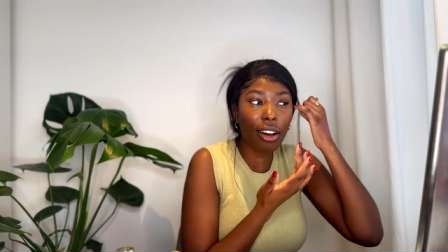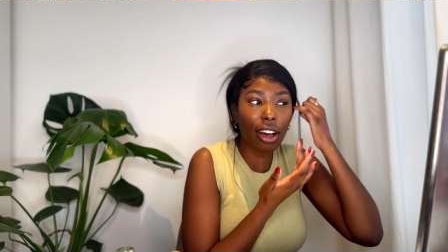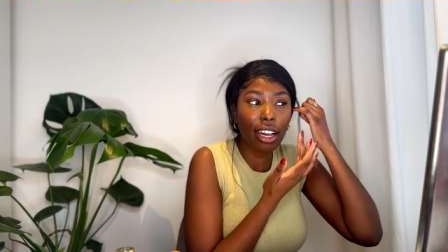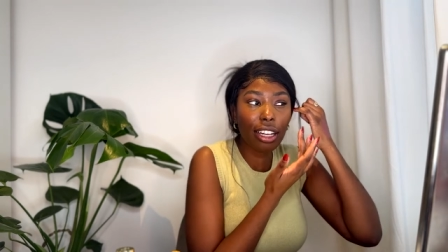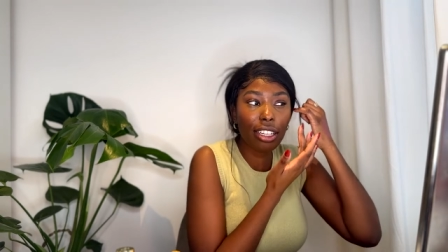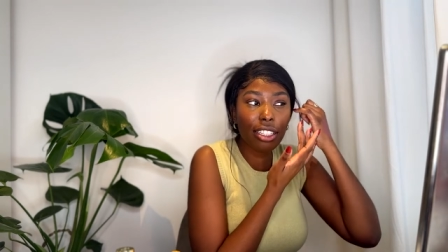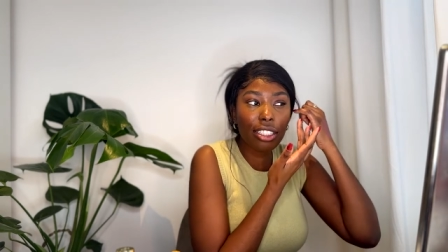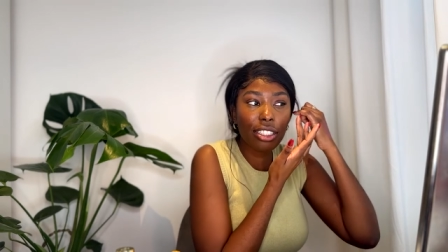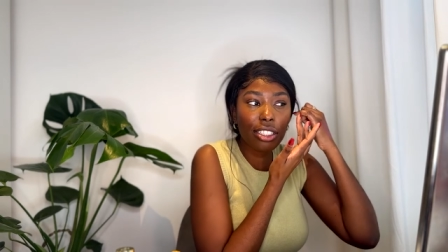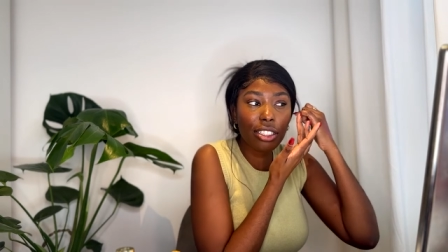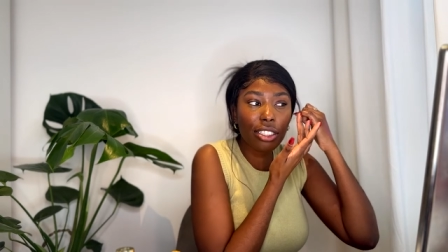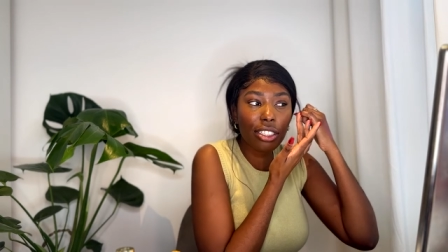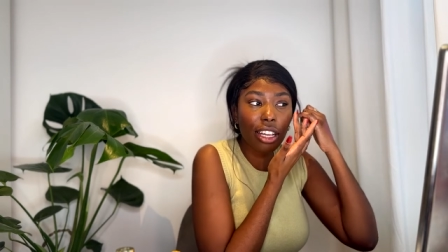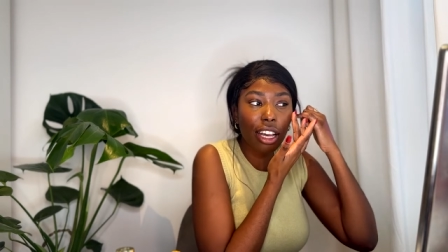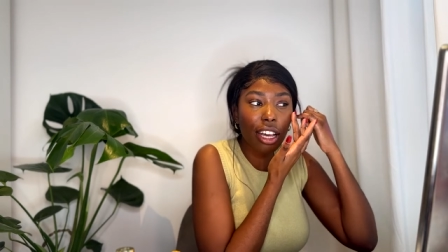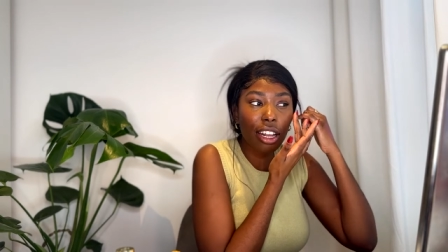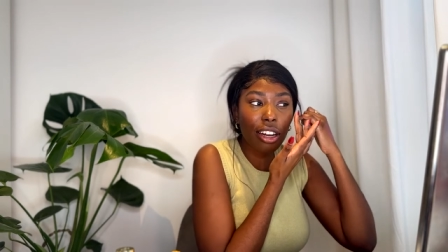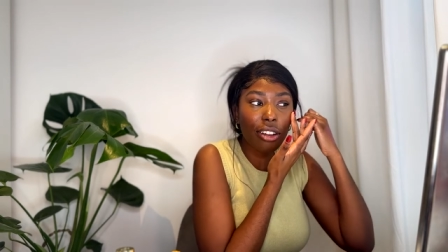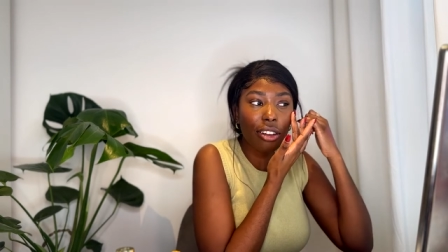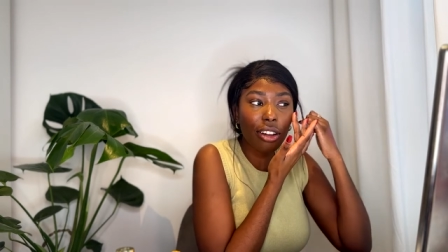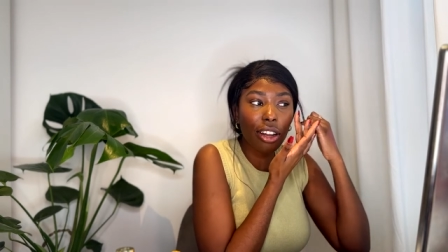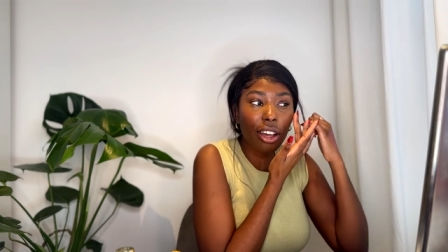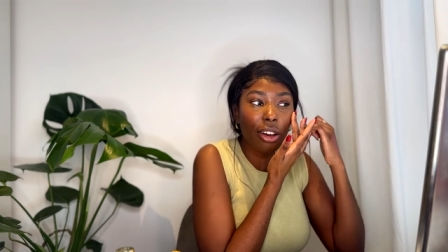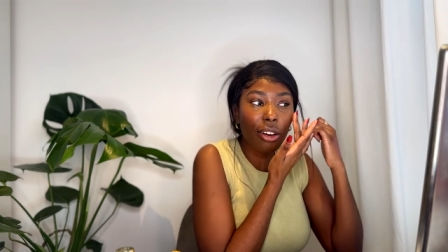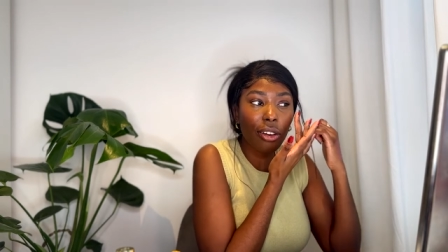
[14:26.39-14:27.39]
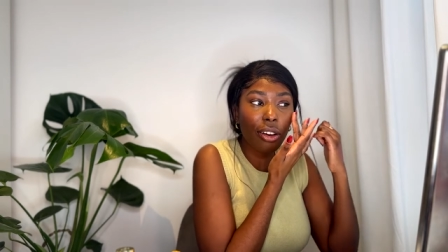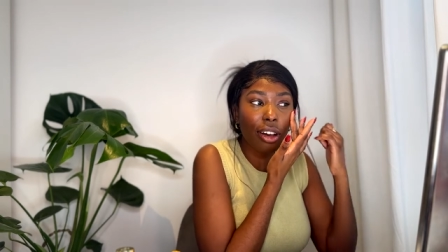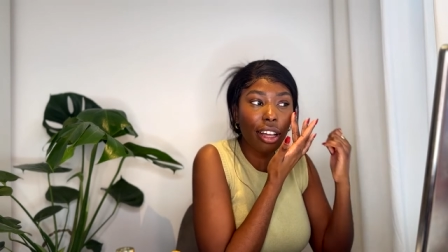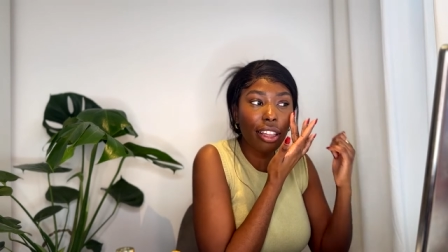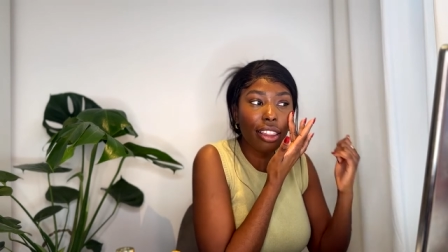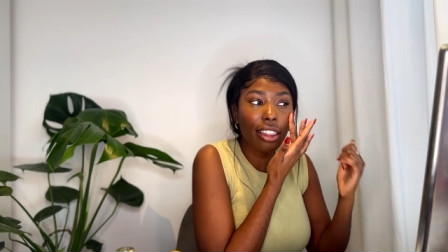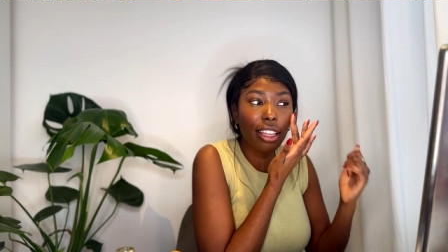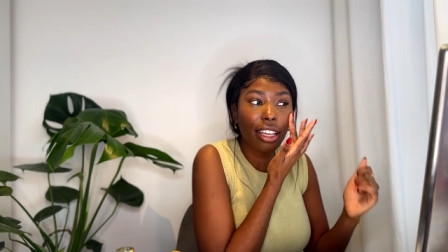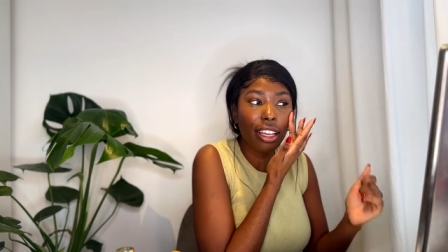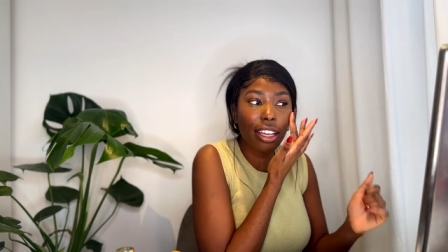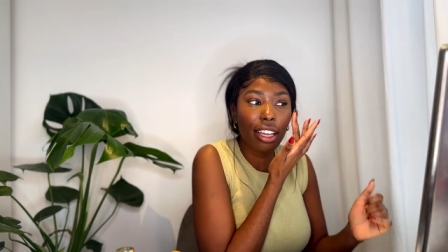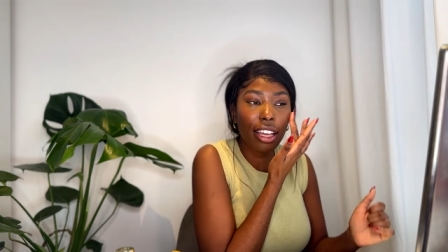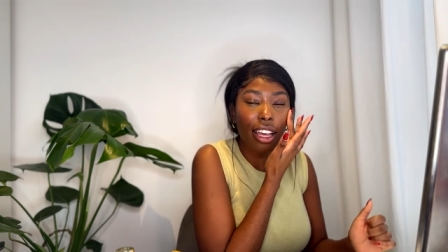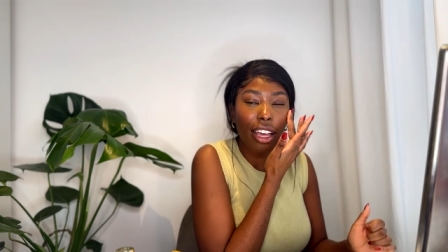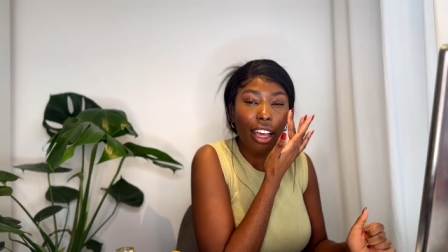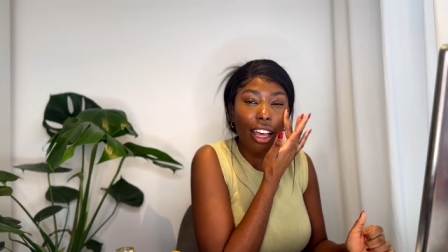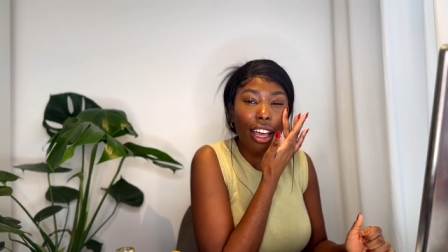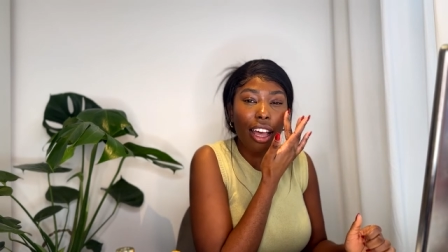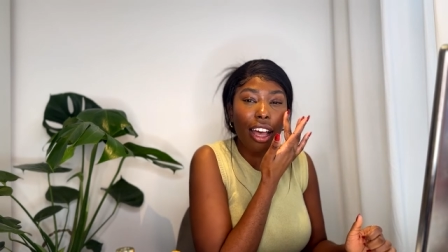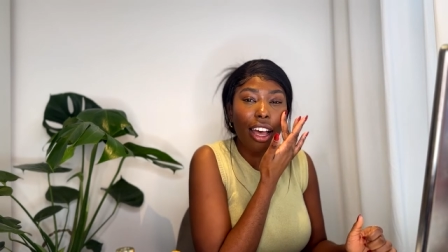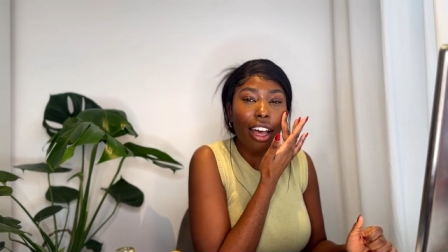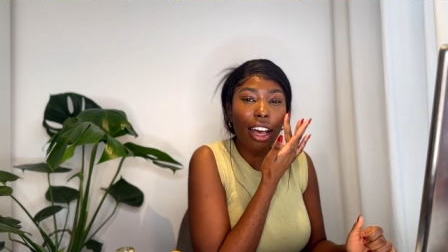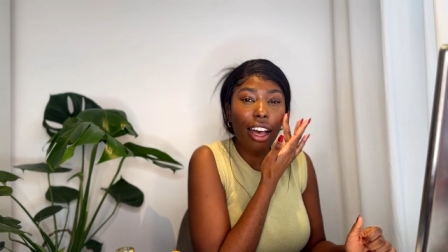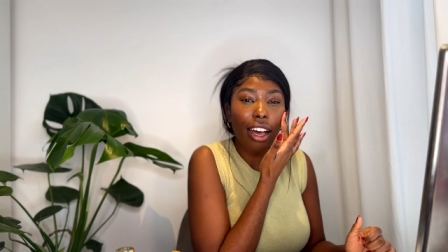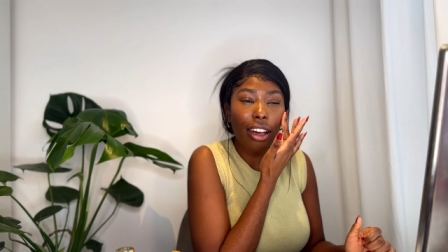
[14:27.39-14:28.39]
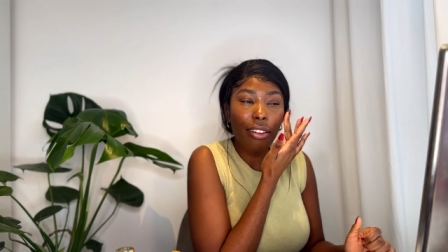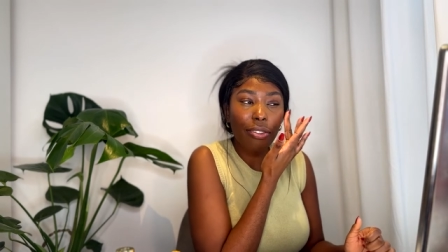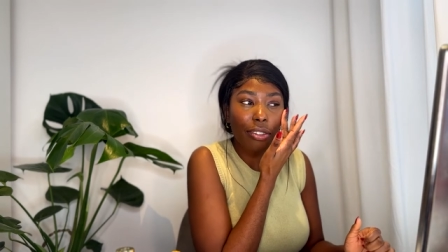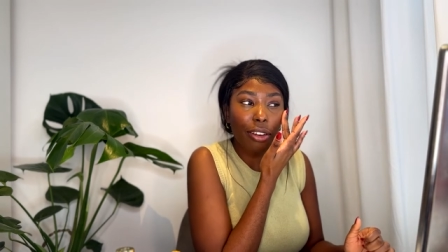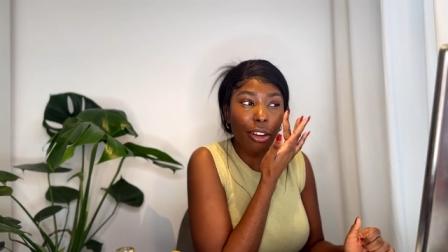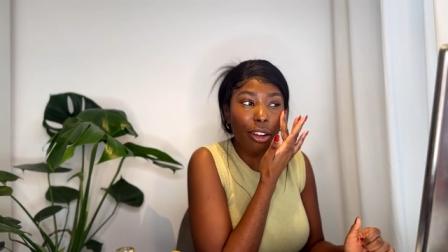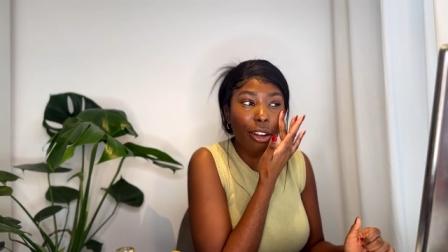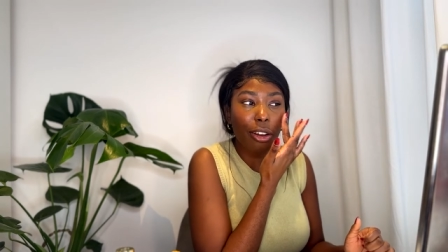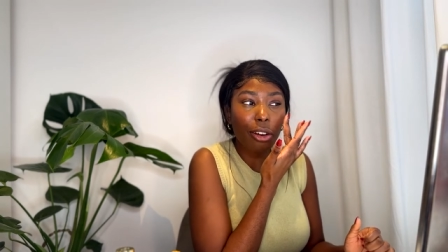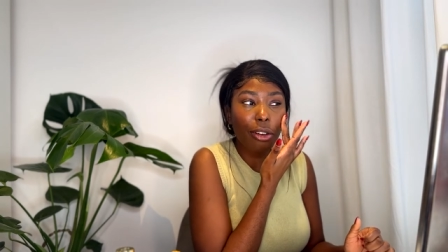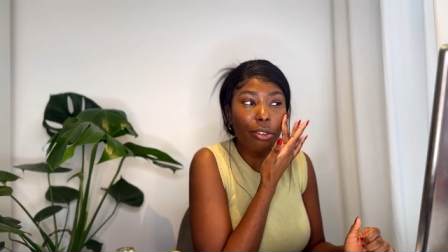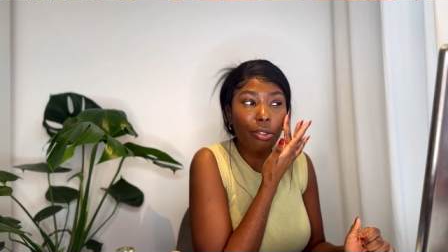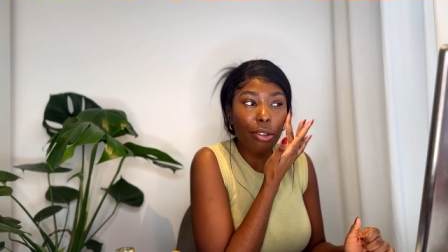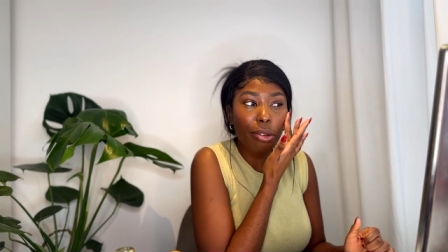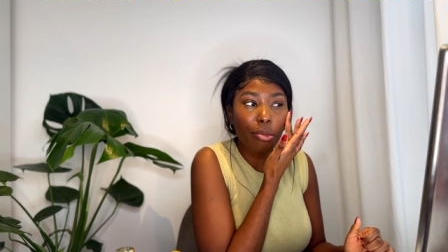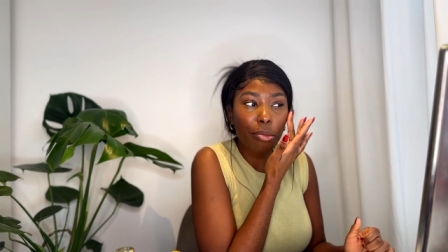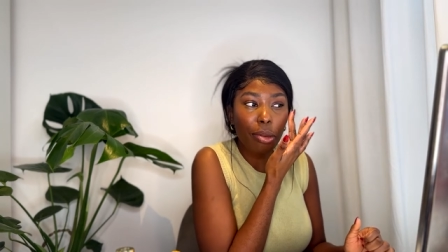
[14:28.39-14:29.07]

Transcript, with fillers: I just, I don't know. I think after COVID,